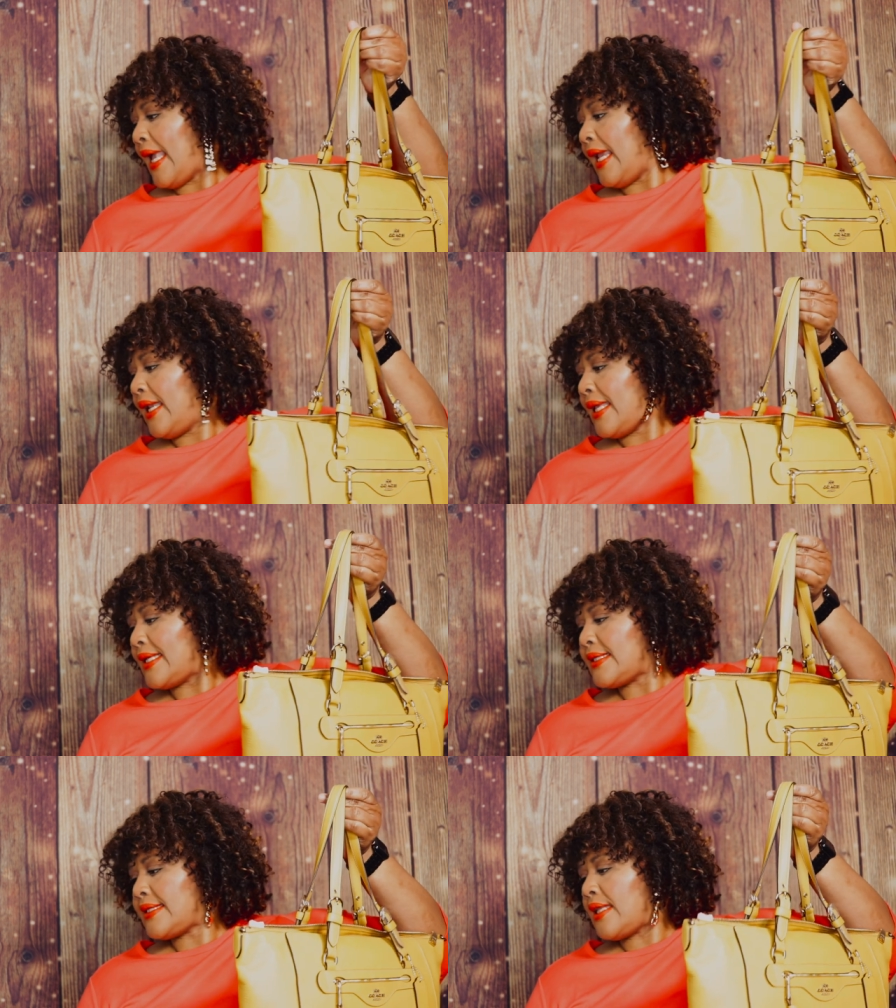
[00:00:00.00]
It
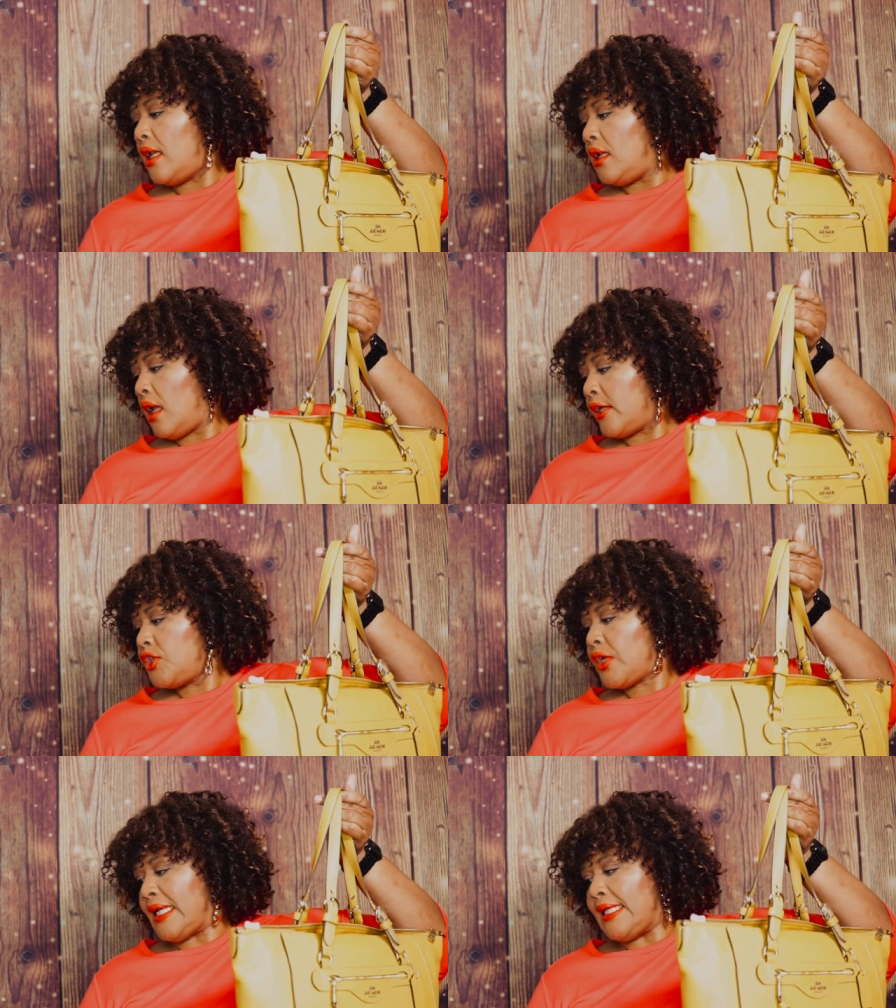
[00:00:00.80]
is
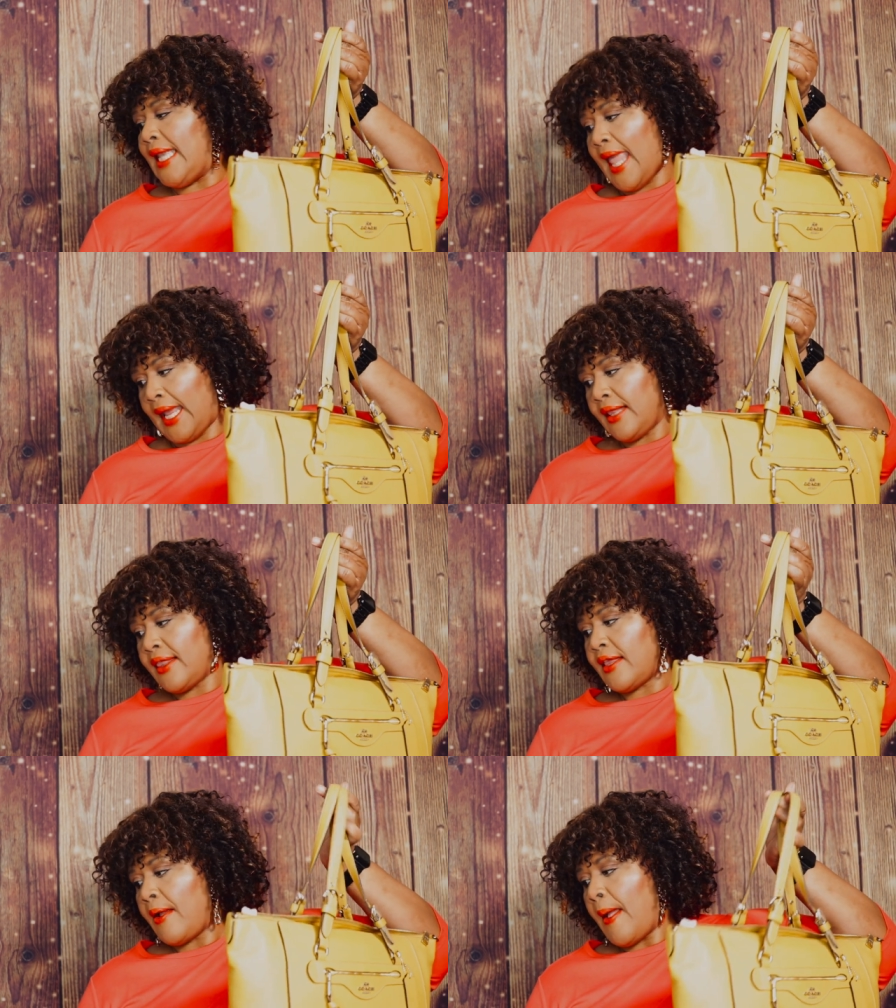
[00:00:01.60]
larger in
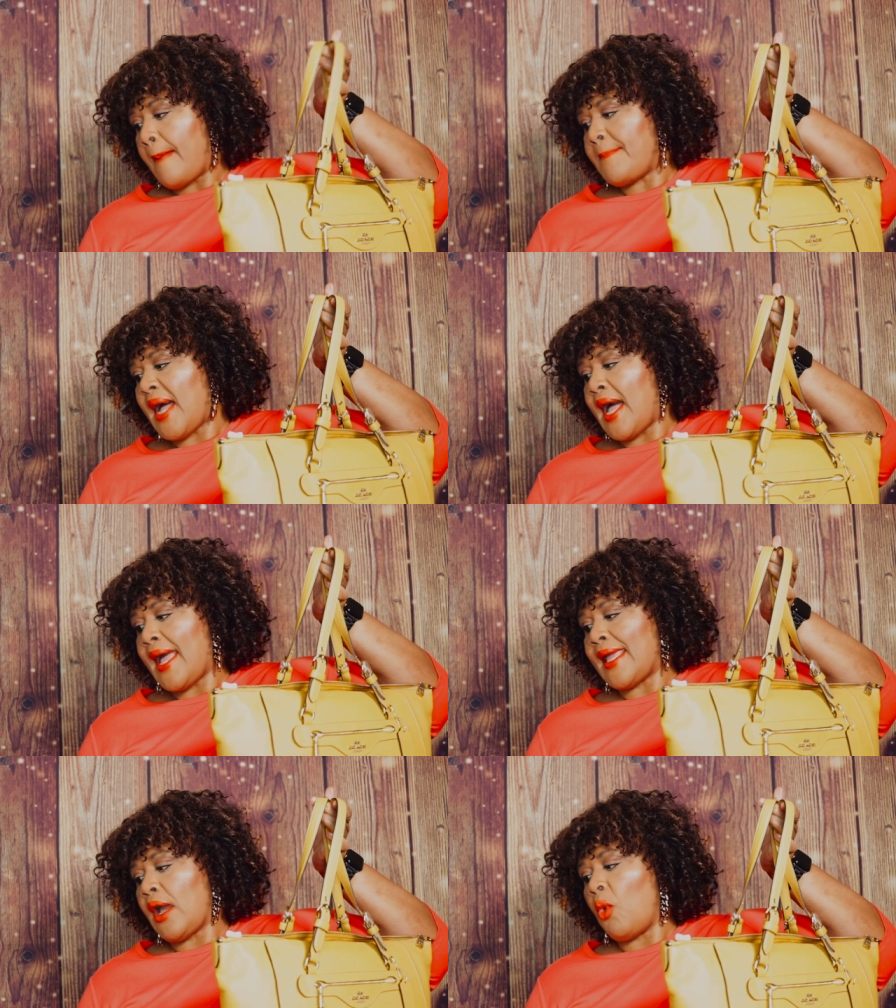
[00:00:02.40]
length
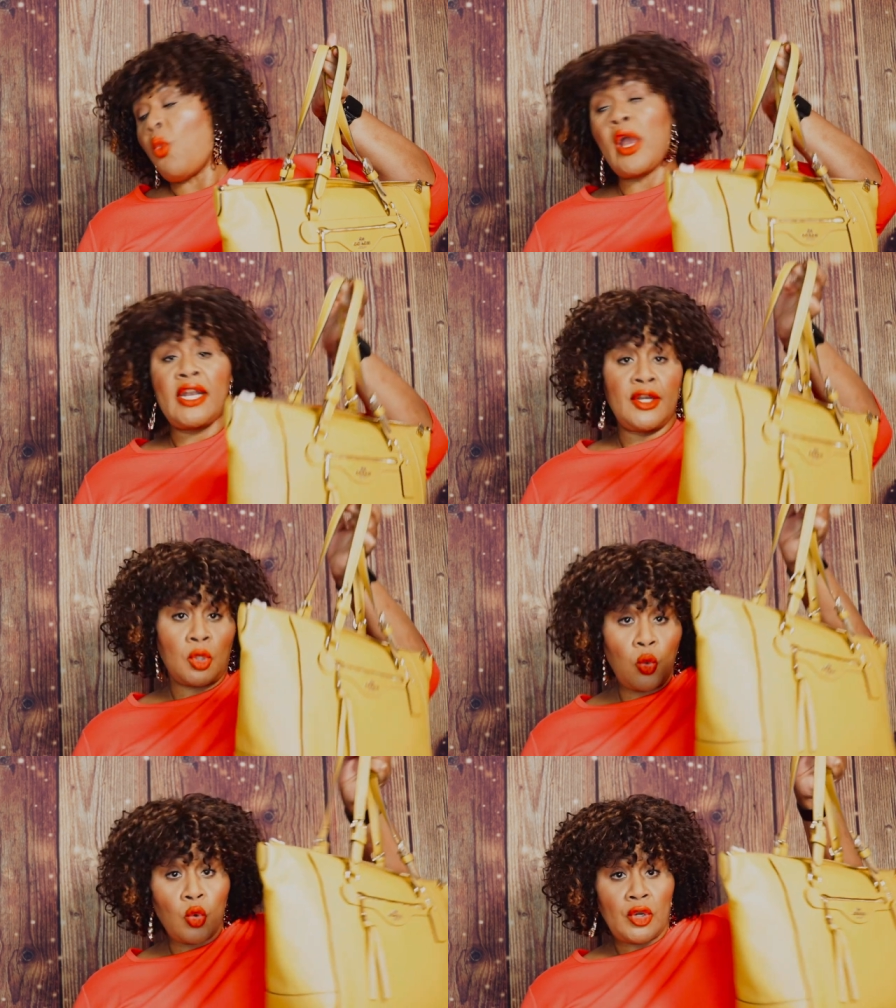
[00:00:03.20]
by one and a
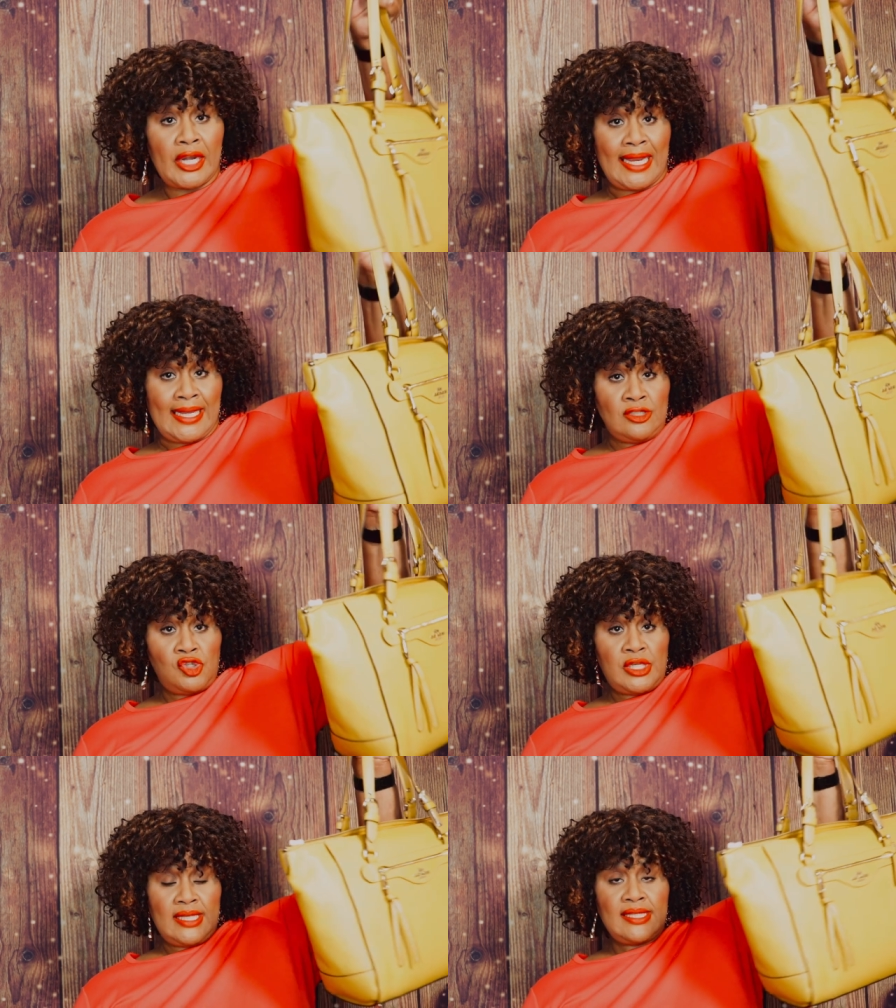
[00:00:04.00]
quarter
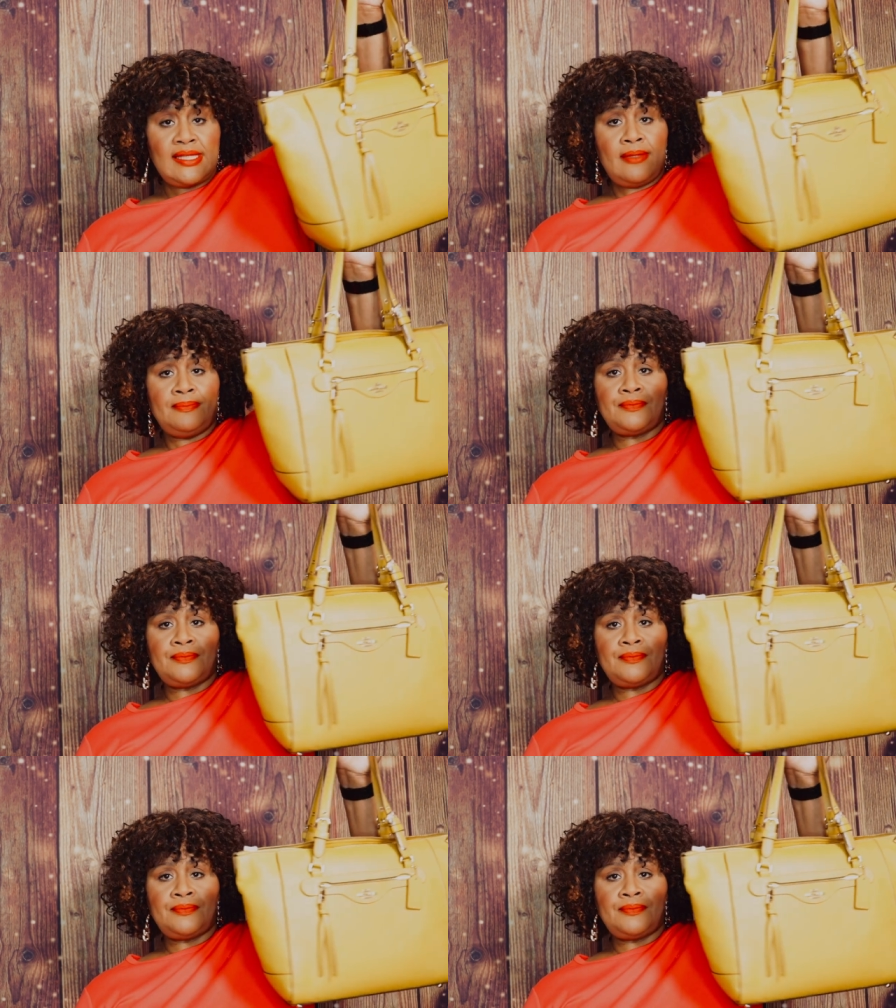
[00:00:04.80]
inches.